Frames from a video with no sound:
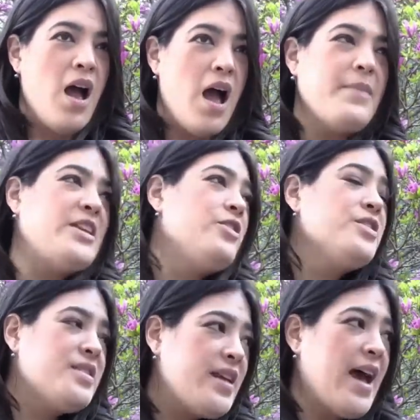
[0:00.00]
I mean,
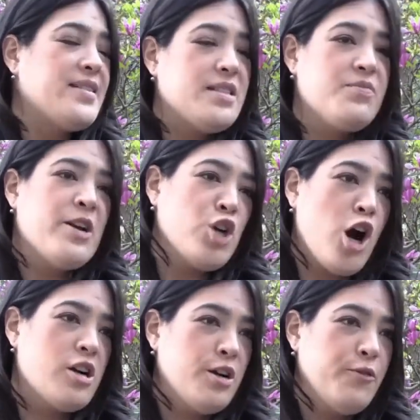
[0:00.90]
yes, it's much
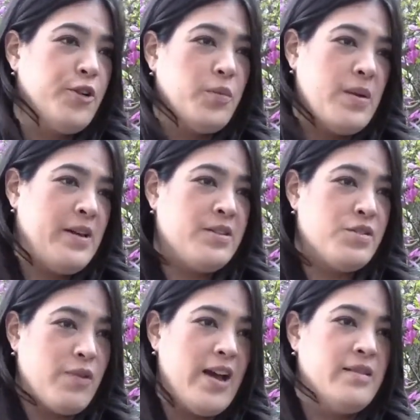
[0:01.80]
harder for women
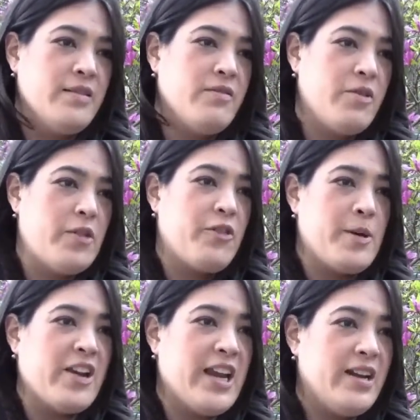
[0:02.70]
to run,
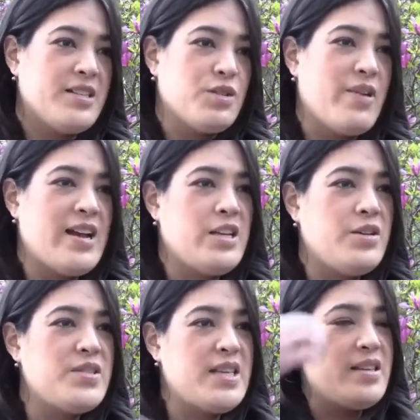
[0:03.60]
female candidates to run, and
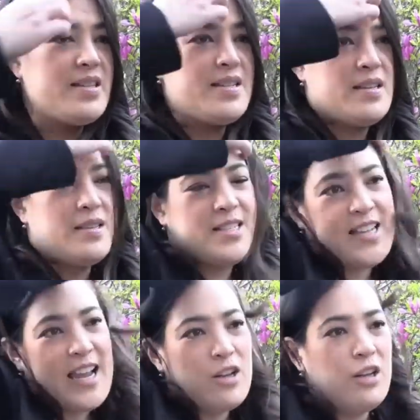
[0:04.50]
you see this in this
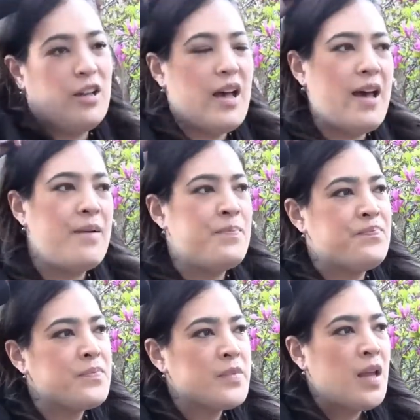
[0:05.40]
cycle.
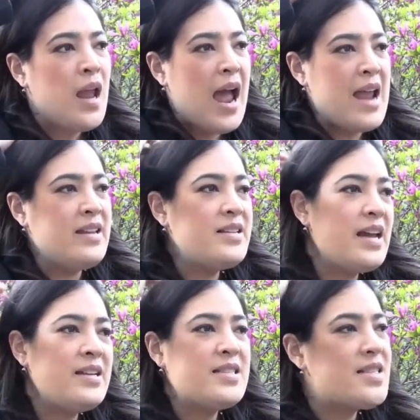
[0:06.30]
And
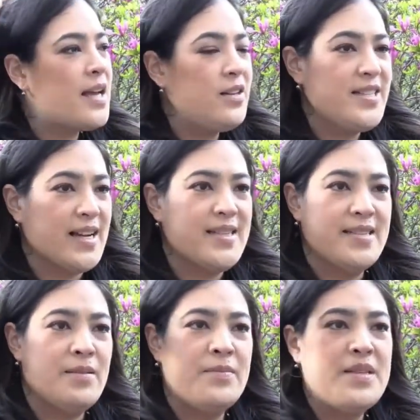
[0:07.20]
it's subtle
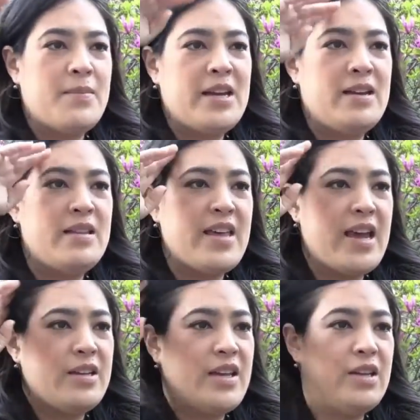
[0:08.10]
sexisms. I mean,
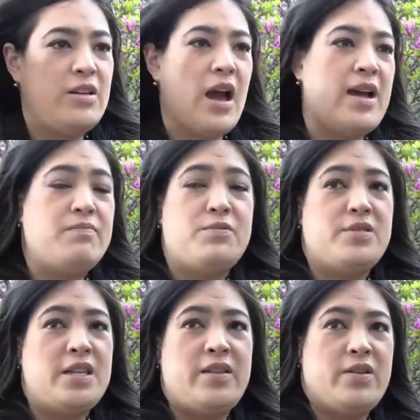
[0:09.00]
that I
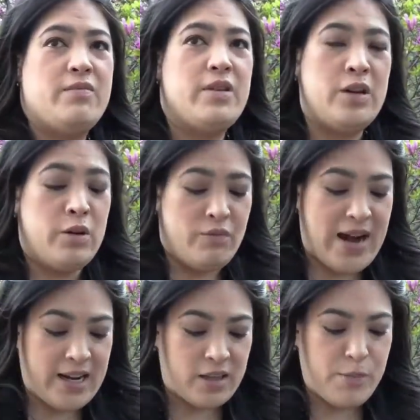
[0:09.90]
didn't even, in
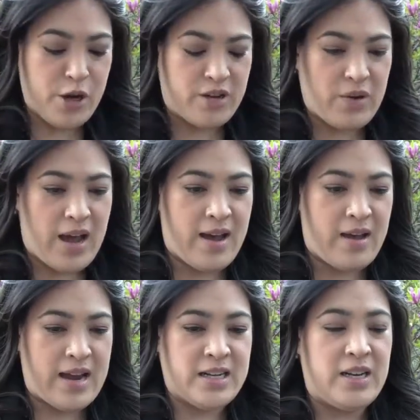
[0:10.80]
writing the book,
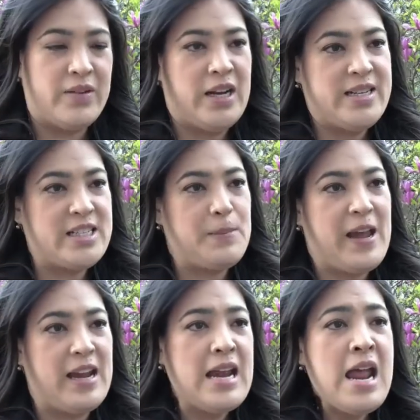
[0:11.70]
I didn't even
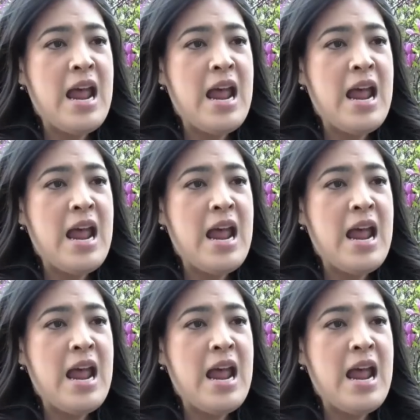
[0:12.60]
anticipate.